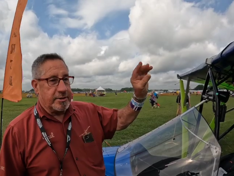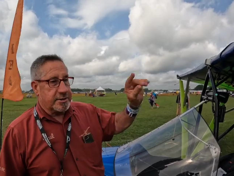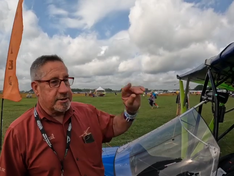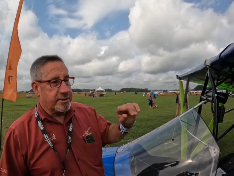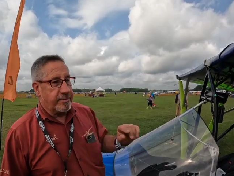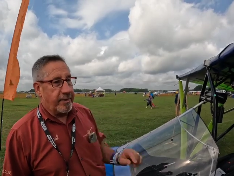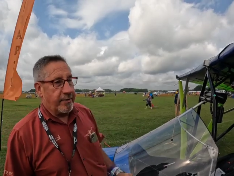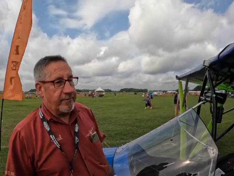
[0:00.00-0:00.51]

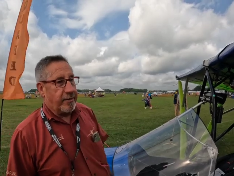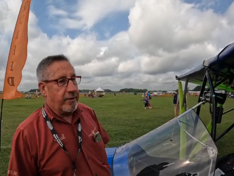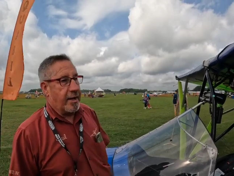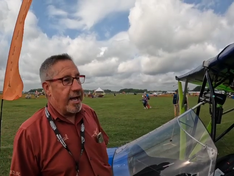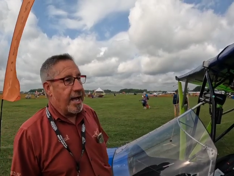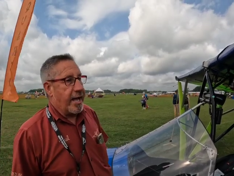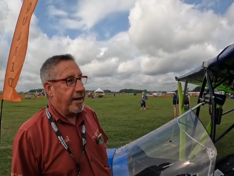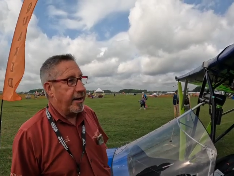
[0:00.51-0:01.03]
just above
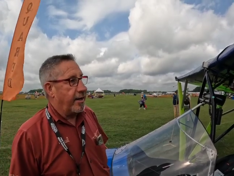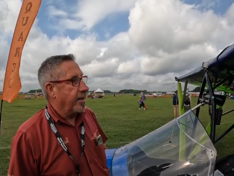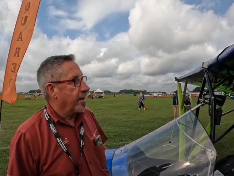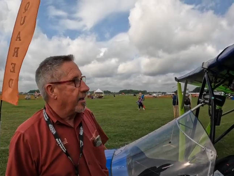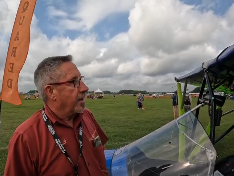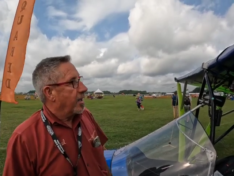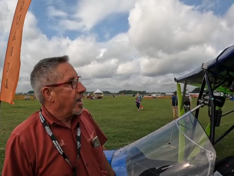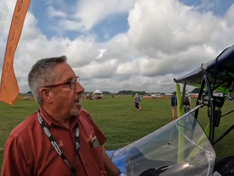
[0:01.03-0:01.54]
your head.
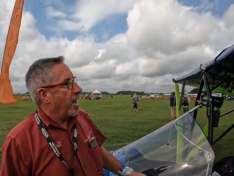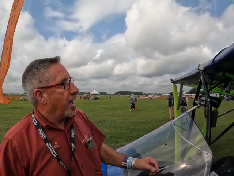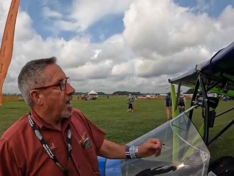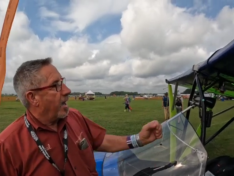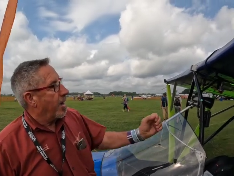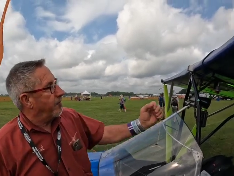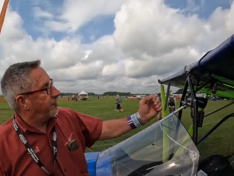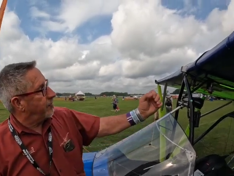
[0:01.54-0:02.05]

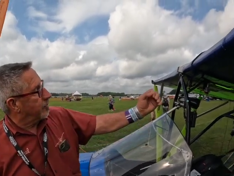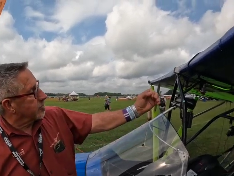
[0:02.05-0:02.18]
Um,